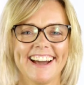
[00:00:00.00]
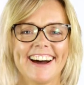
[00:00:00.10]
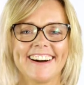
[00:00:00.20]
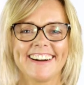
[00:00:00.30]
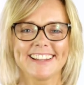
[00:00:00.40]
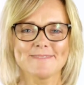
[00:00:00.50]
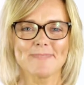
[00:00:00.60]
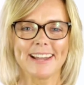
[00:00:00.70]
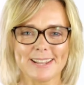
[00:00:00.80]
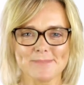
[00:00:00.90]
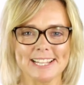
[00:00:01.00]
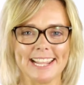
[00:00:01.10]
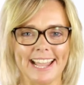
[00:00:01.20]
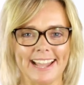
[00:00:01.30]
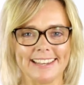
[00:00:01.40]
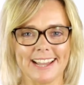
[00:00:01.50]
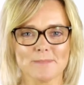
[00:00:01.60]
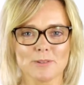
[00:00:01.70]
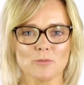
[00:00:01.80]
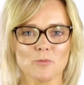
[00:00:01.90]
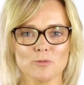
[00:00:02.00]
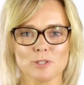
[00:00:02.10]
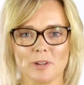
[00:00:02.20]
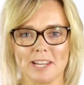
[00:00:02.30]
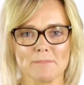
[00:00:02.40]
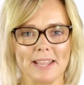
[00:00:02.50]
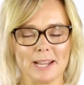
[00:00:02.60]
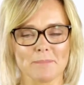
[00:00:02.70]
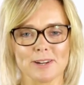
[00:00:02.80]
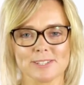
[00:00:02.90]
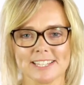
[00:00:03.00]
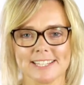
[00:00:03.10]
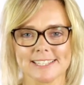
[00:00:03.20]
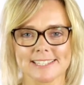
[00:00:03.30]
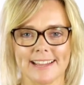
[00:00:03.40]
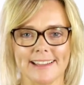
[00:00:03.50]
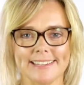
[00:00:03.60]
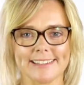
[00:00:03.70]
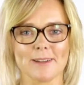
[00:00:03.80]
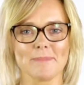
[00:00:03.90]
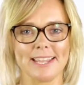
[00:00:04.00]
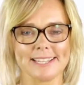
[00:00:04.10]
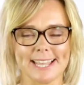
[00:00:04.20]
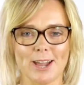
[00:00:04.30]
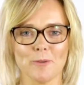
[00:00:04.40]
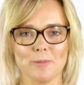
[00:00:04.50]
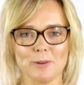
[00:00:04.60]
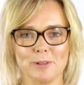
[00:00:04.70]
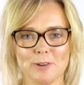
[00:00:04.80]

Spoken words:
Hi, my name's Leanne. I'm an award-winning makeup artist and I'm here to help you with